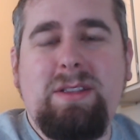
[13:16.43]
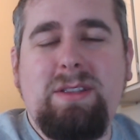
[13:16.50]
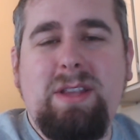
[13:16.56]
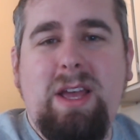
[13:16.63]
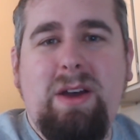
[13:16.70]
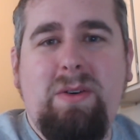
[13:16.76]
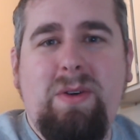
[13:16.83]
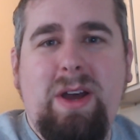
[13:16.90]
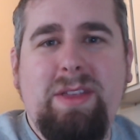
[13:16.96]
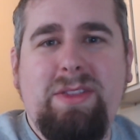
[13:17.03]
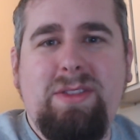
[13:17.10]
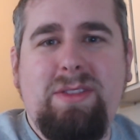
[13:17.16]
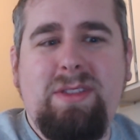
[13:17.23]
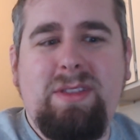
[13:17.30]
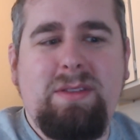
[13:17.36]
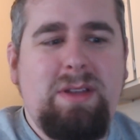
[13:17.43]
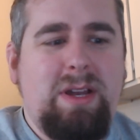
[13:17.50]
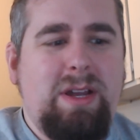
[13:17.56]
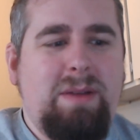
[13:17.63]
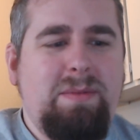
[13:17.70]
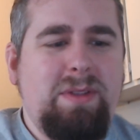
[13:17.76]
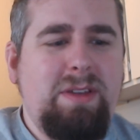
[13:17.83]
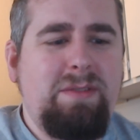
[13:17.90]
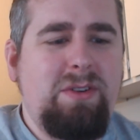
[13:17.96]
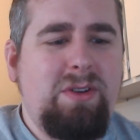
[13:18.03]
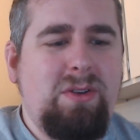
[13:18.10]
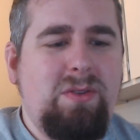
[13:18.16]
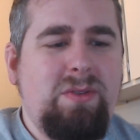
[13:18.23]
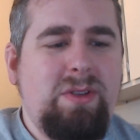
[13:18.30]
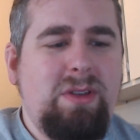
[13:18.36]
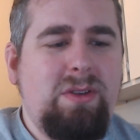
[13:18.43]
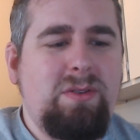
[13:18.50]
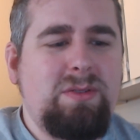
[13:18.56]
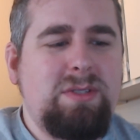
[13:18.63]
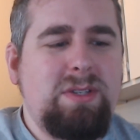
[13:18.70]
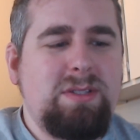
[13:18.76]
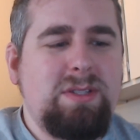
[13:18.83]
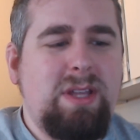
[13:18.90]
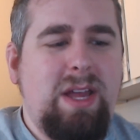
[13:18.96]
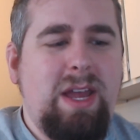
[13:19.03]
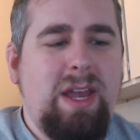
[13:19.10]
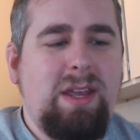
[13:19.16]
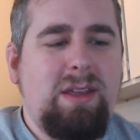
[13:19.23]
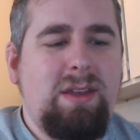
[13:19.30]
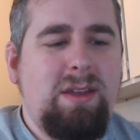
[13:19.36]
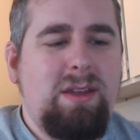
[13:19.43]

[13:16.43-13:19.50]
now I uh, I believe you can only use this like,